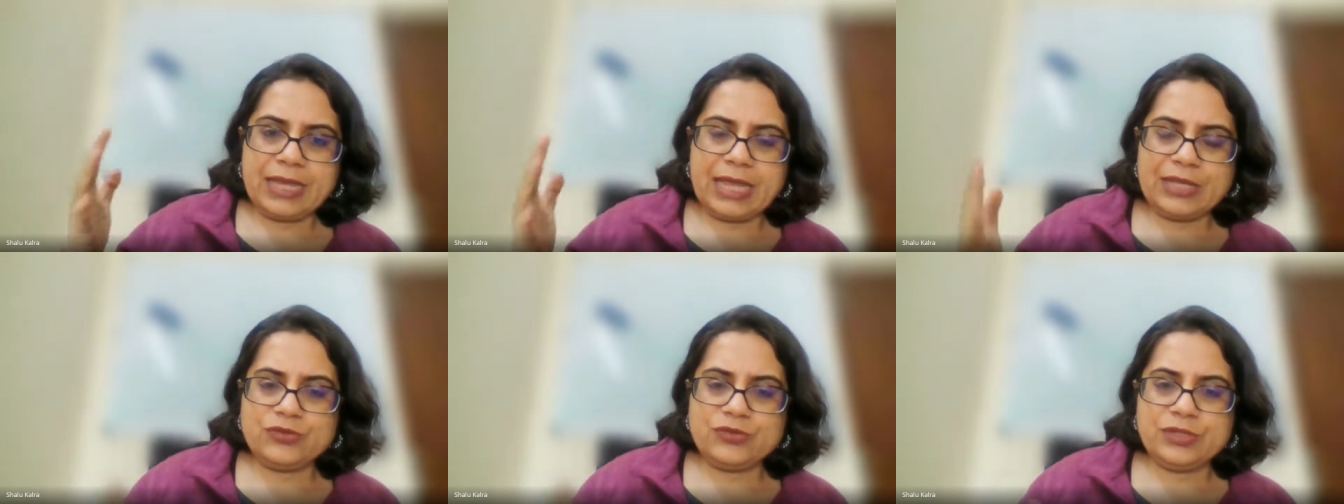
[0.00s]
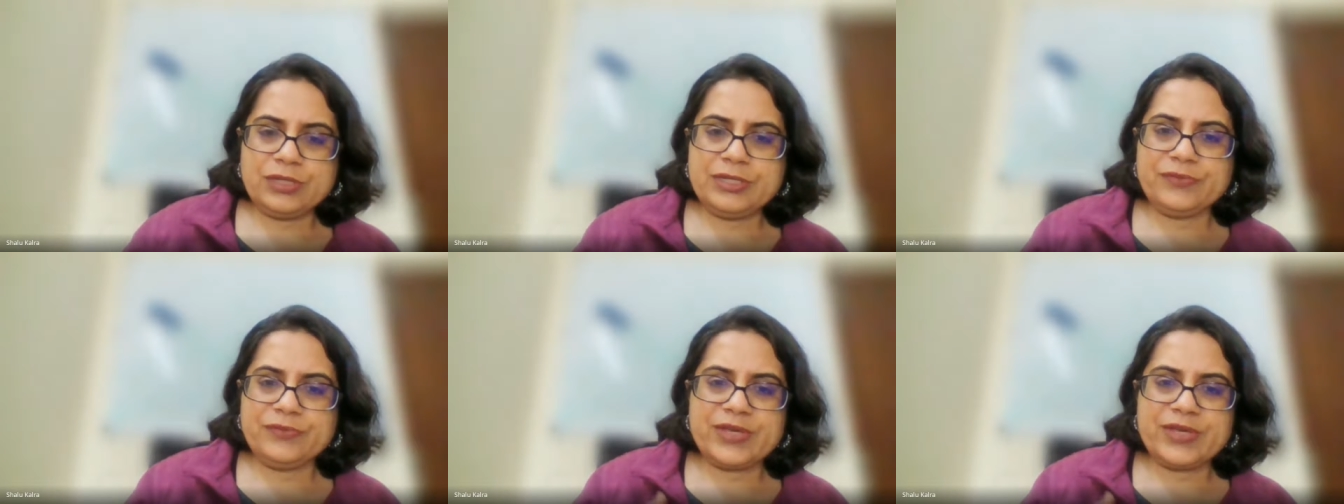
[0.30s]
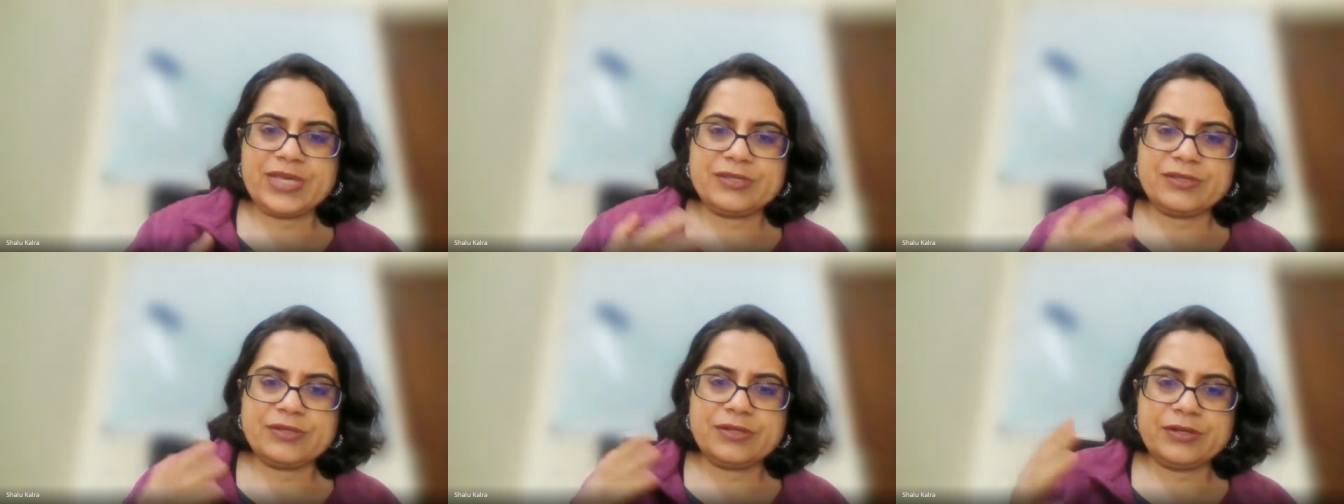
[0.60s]
angel
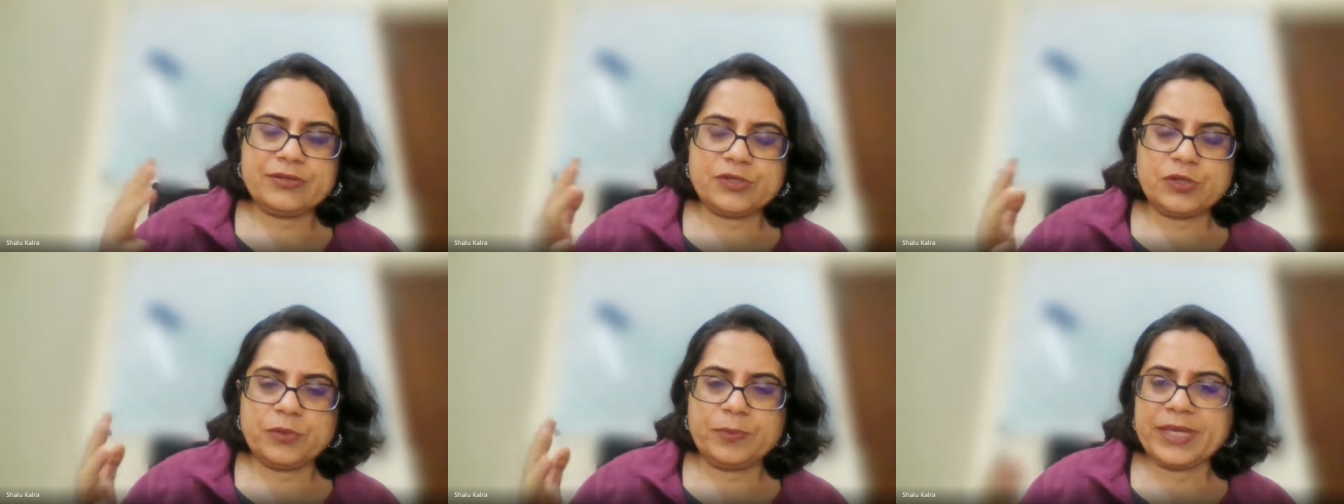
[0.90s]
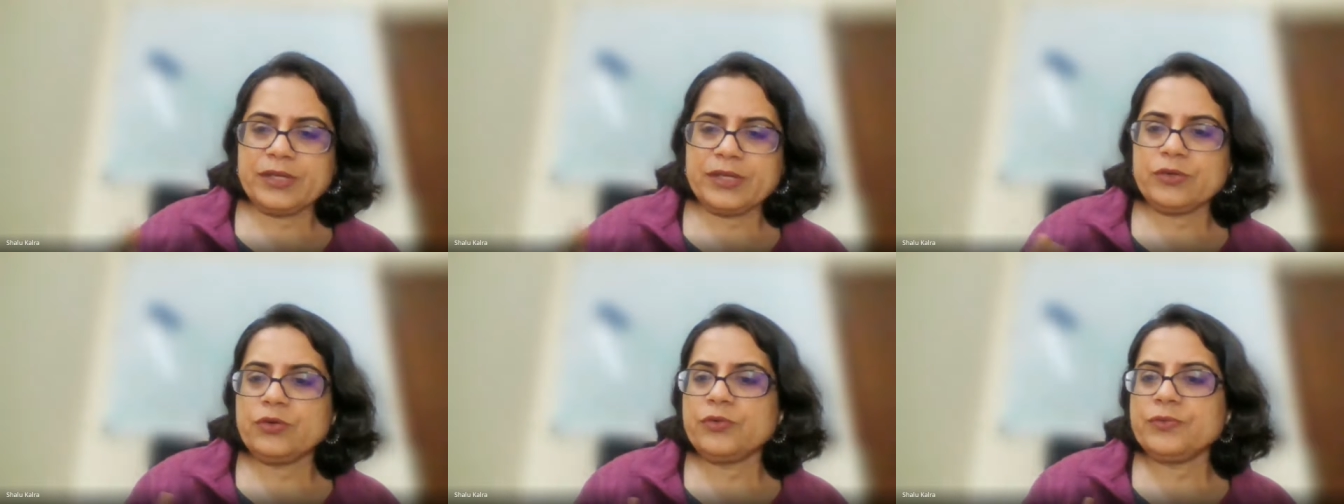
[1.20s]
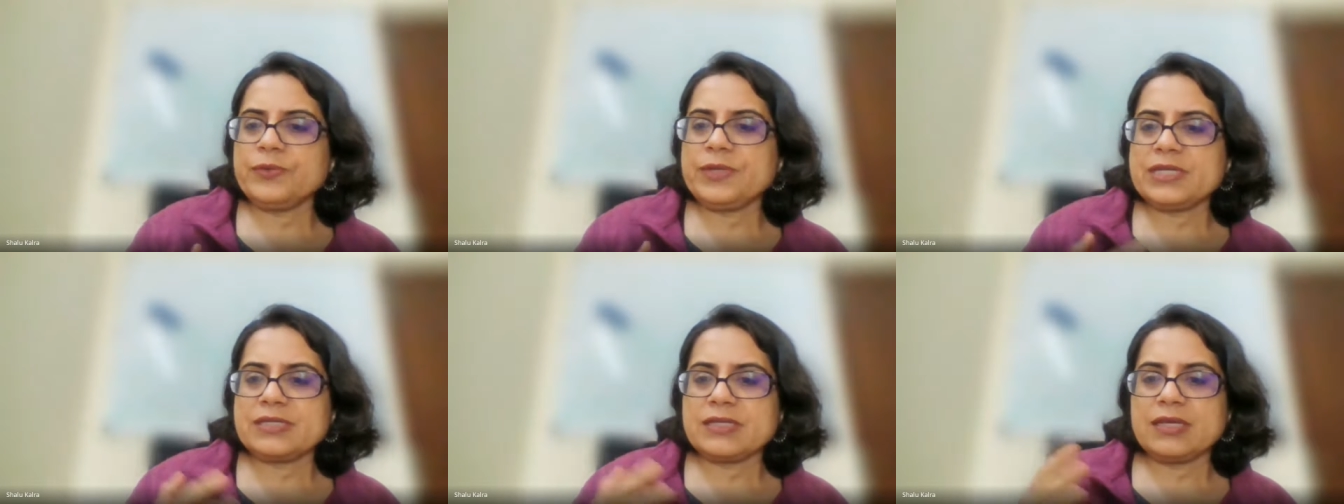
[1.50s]
investors or
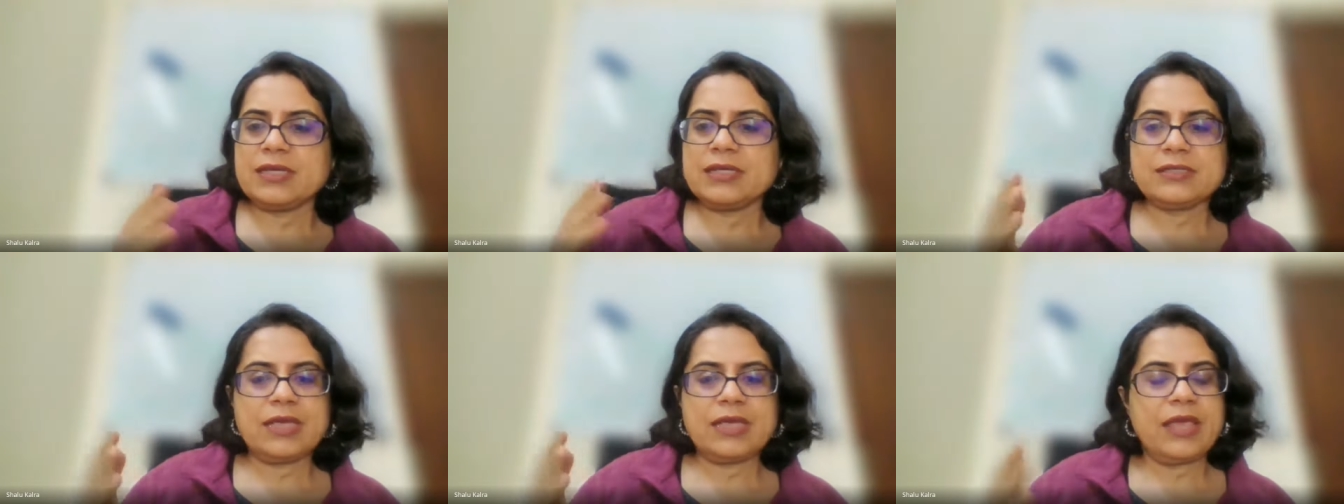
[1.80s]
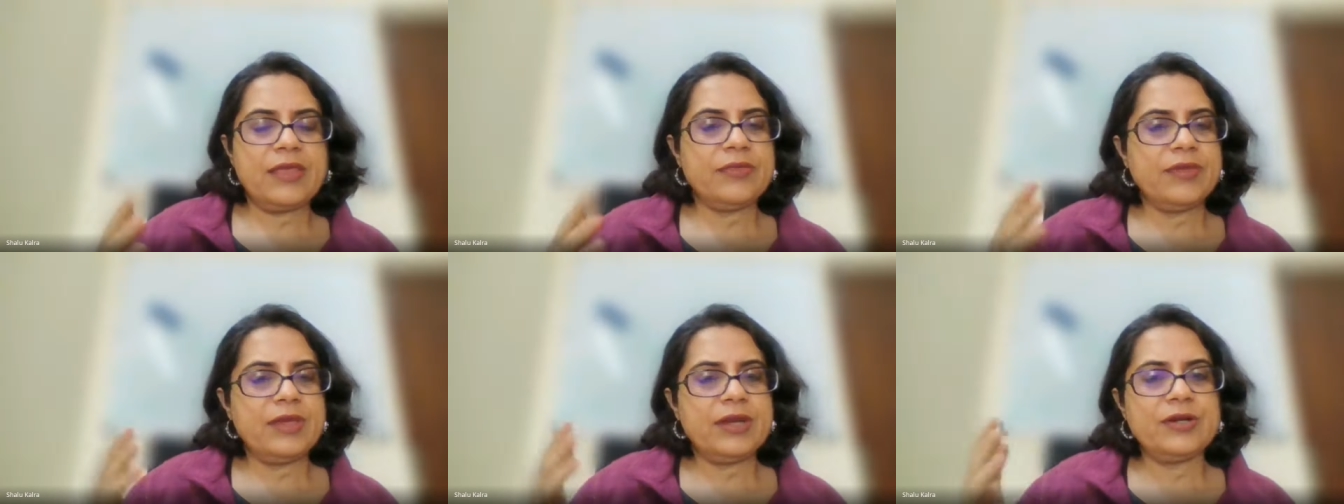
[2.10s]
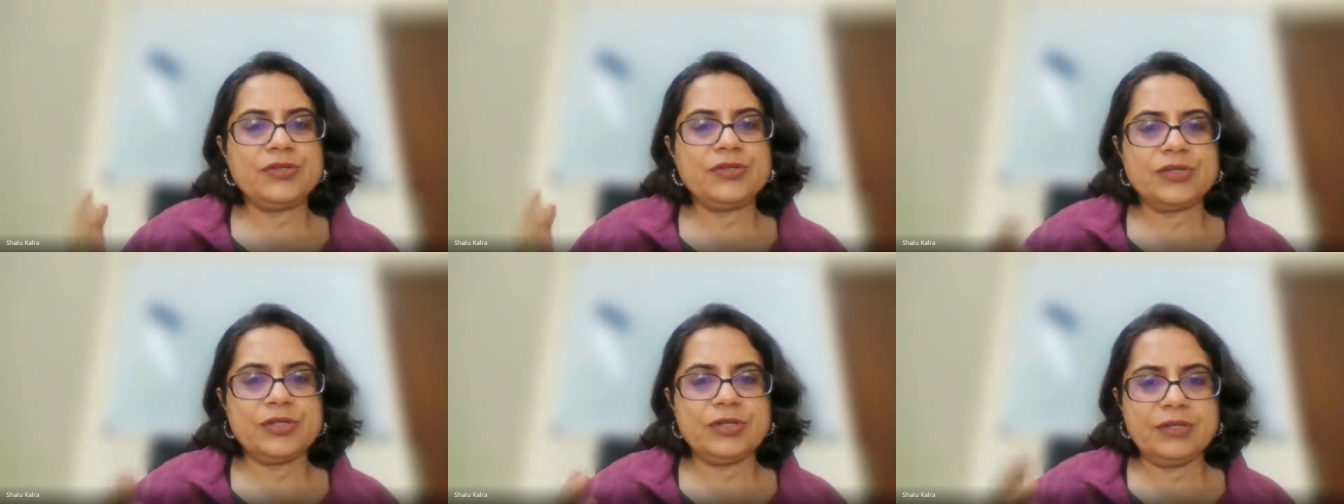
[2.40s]
micro VCs in
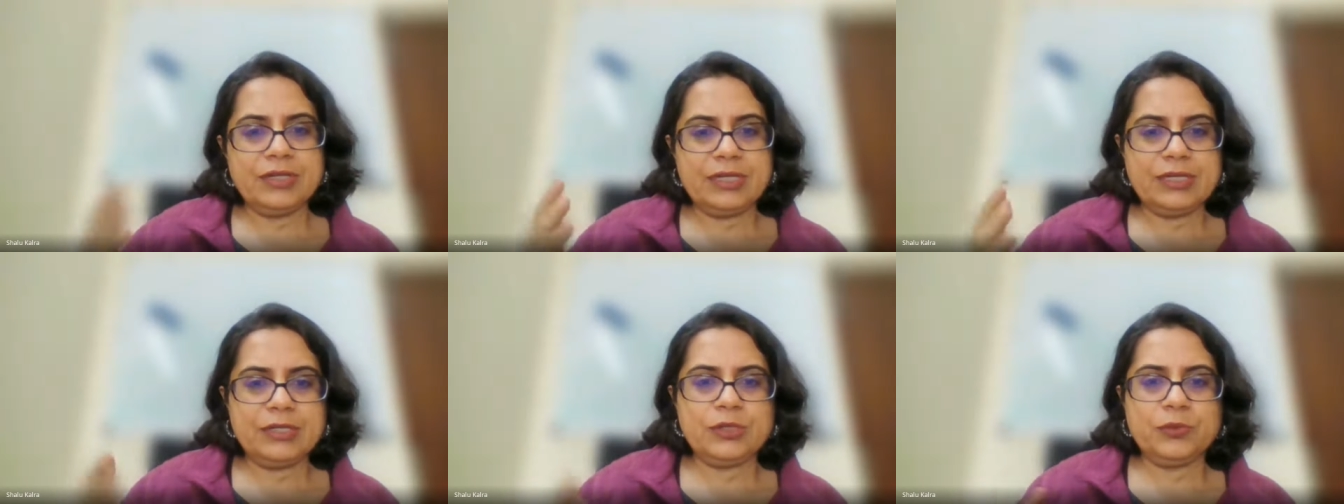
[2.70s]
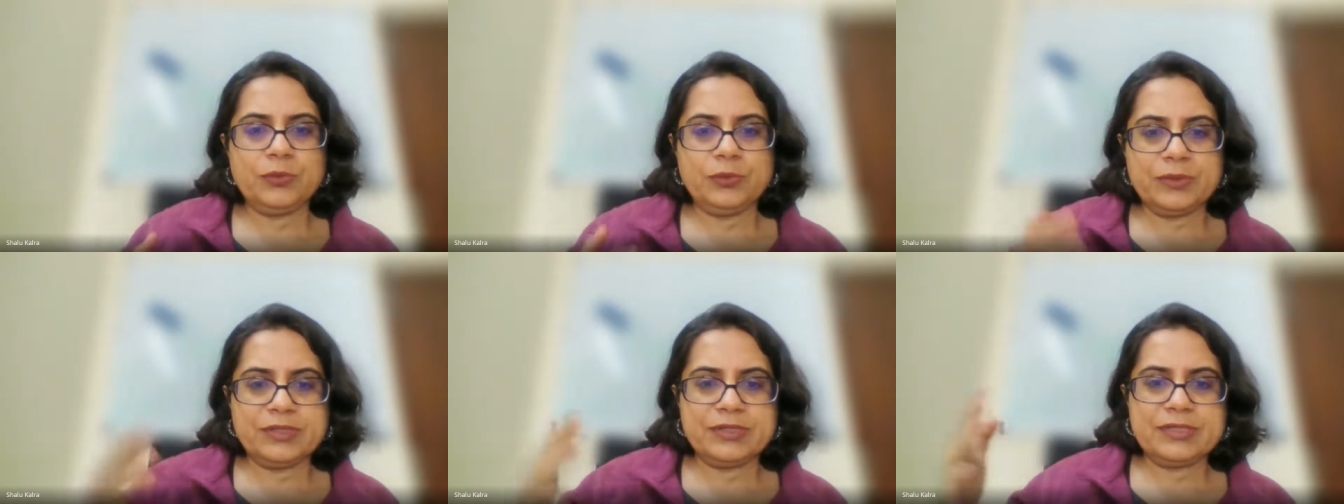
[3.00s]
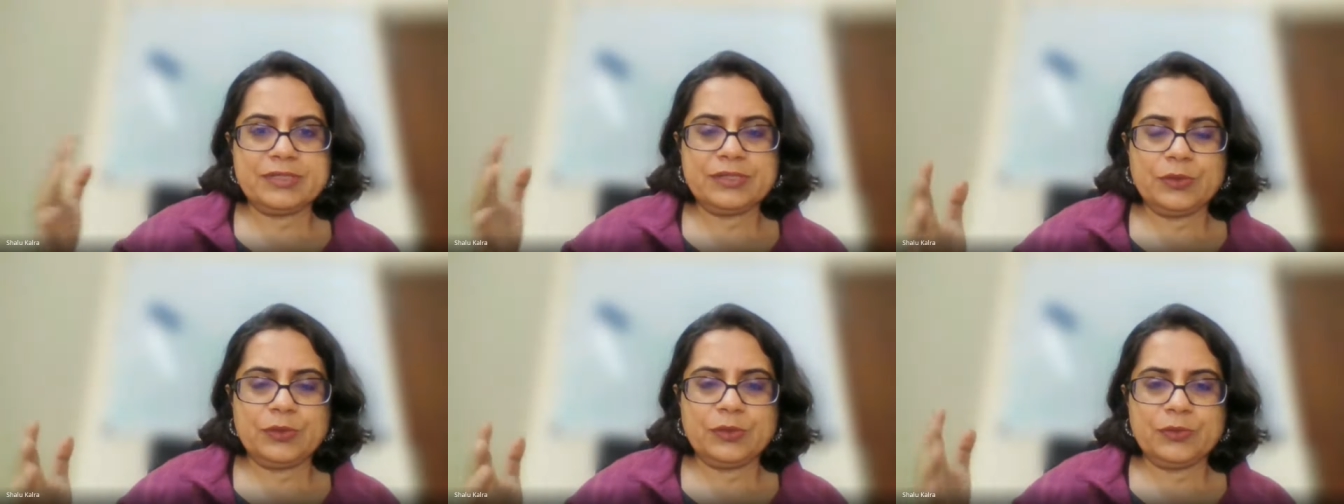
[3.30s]
their journey
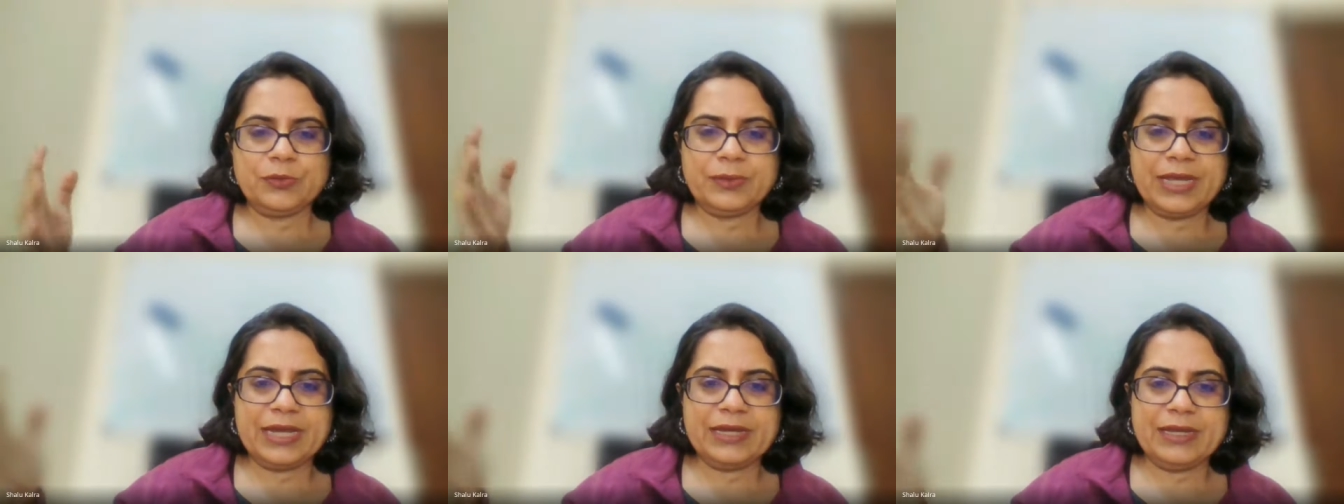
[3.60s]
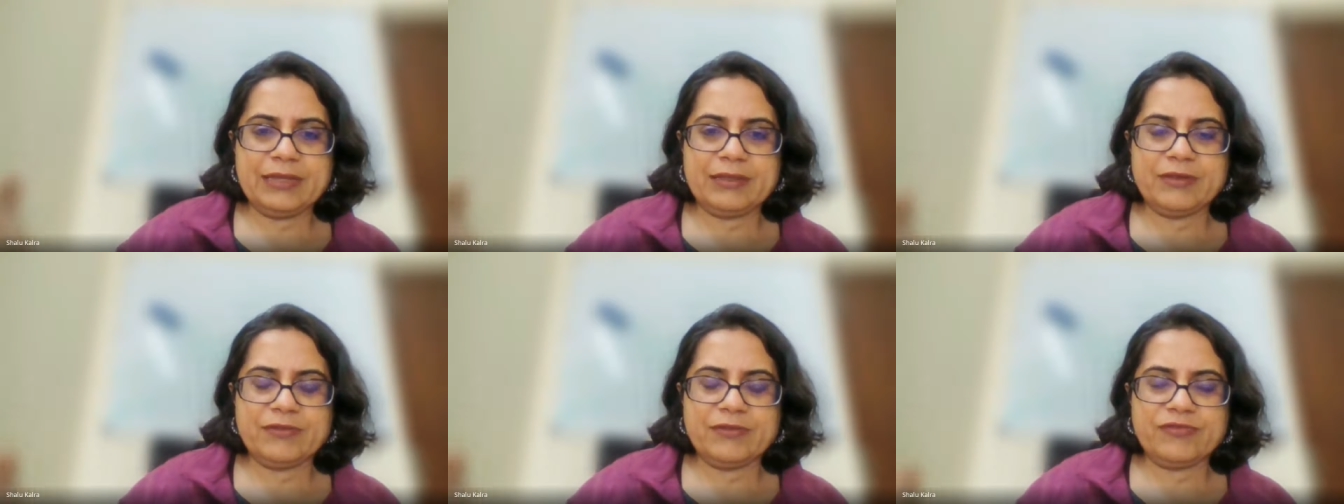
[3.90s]
towards, you know, getting the